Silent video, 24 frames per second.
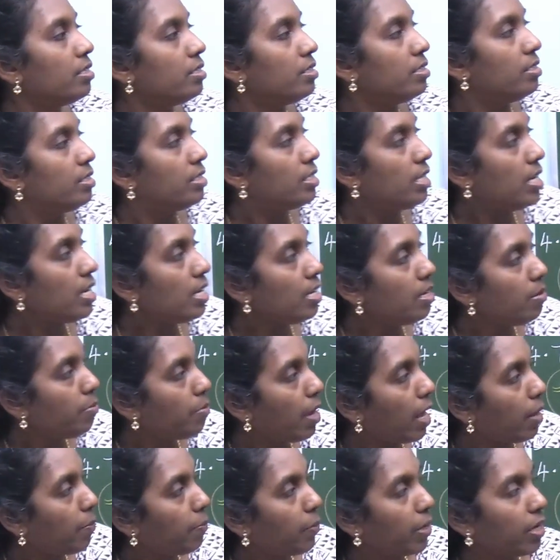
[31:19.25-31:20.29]
Gene
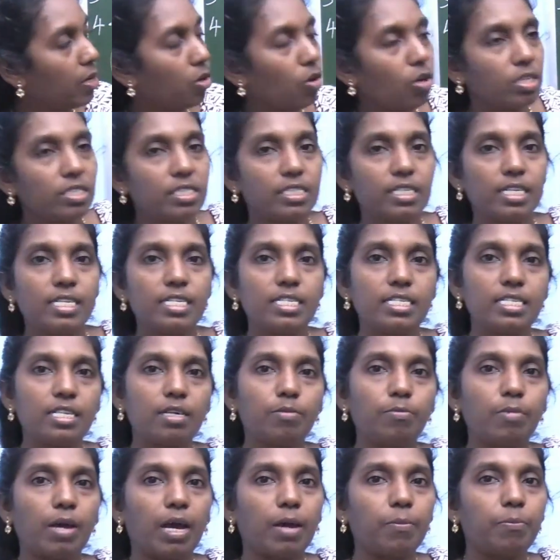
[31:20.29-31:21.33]
mapping or genetic
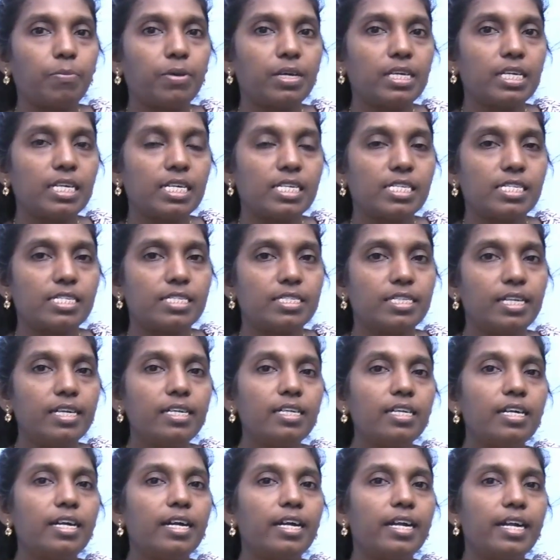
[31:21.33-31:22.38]
mapping is the
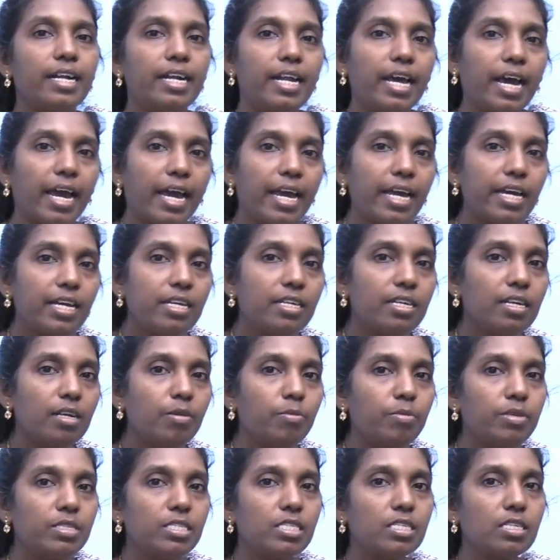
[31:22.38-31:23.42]

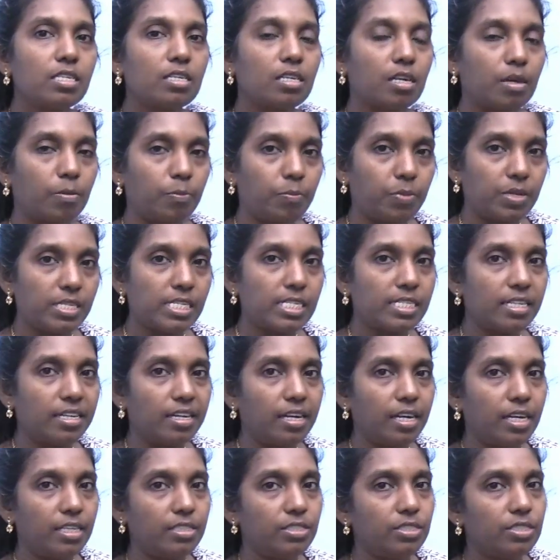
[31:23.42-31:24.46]
diagrammatic
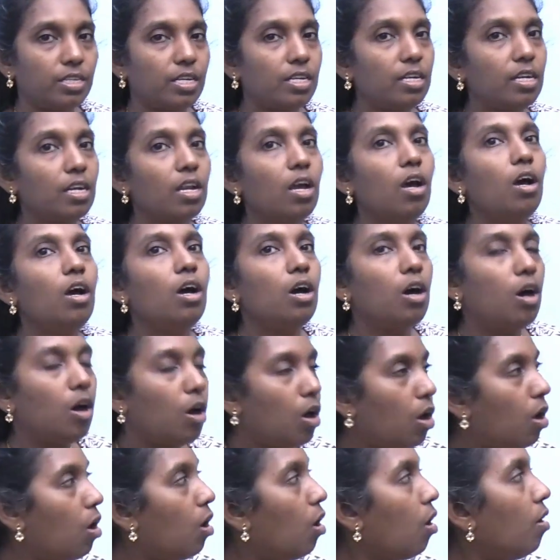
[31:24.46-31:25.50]
representation
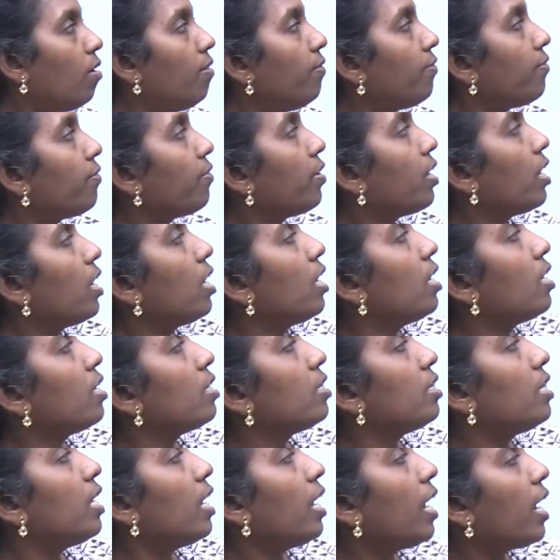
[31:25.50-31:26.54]
of
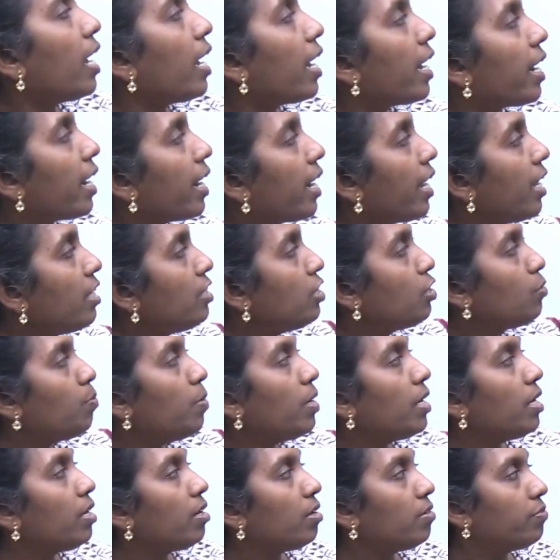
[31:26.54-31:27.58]
the
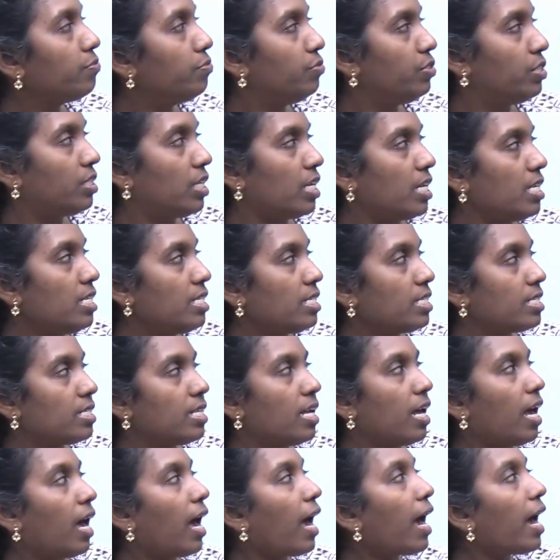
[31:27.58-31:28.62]
arrangement of genes
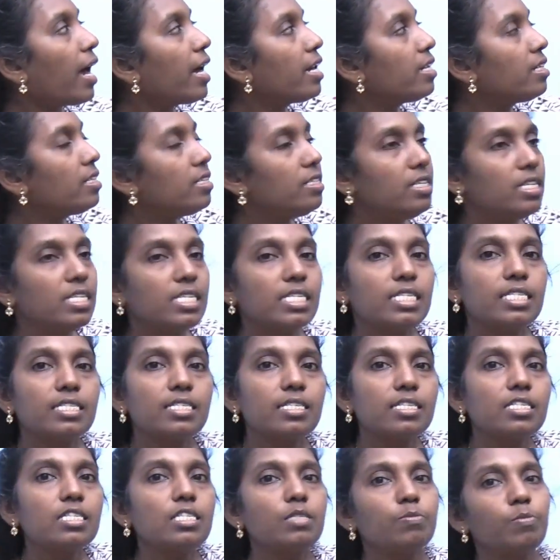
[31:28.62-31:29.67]
and the
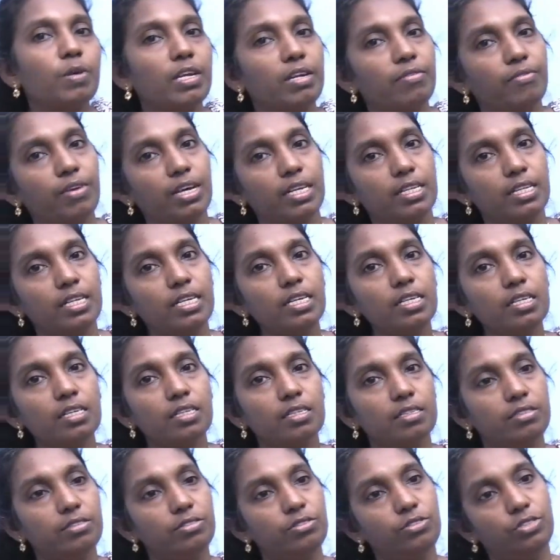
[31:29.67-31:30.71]
distance between the
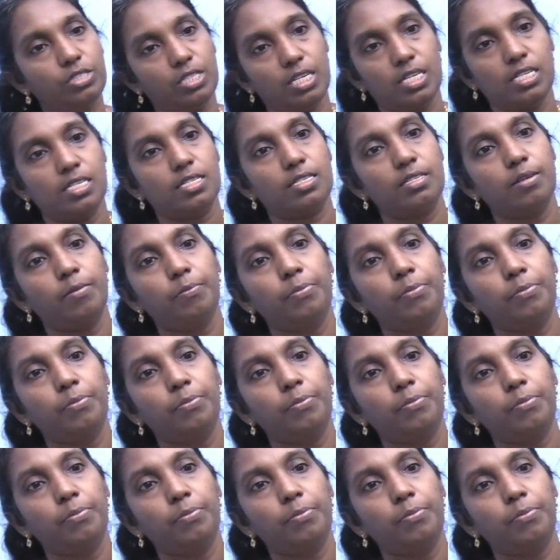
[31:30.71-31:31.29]
genes.